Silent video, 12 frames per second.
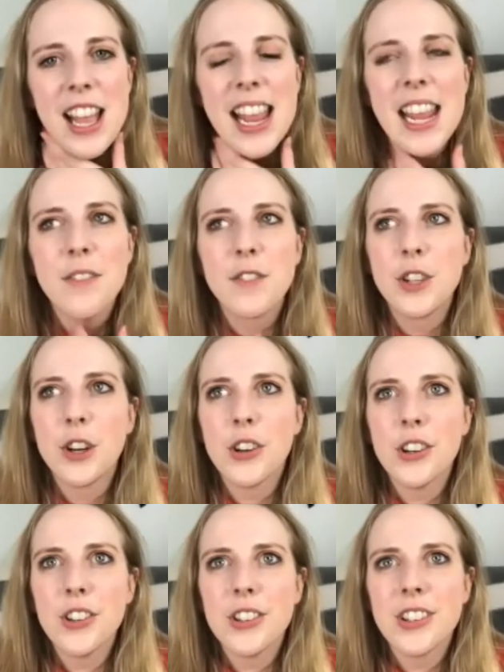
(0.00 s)
If
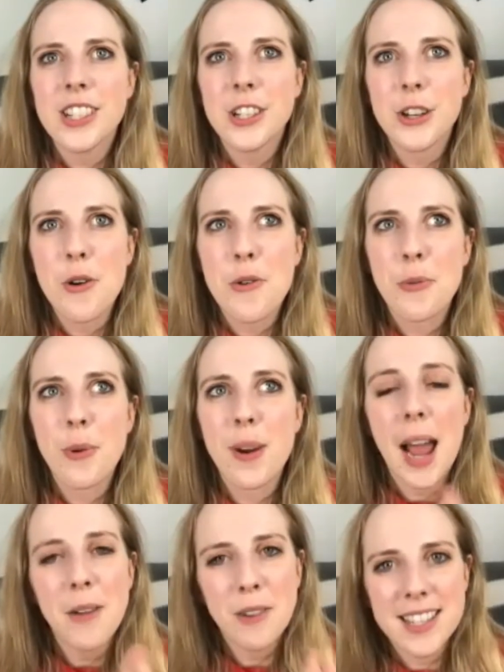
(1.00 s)
you're, when
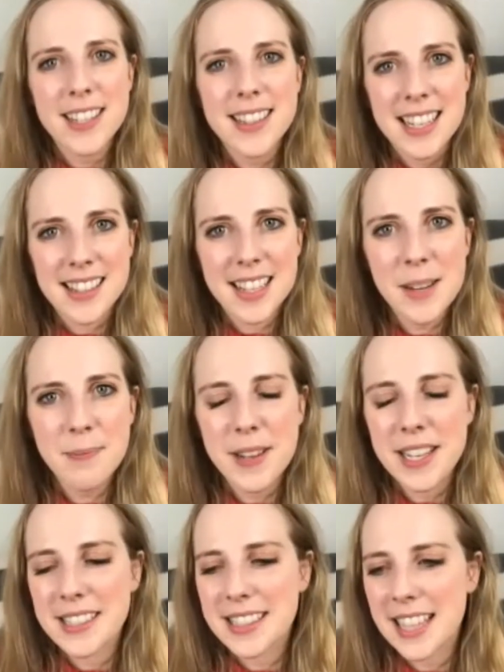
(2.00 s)
I went to the Olympics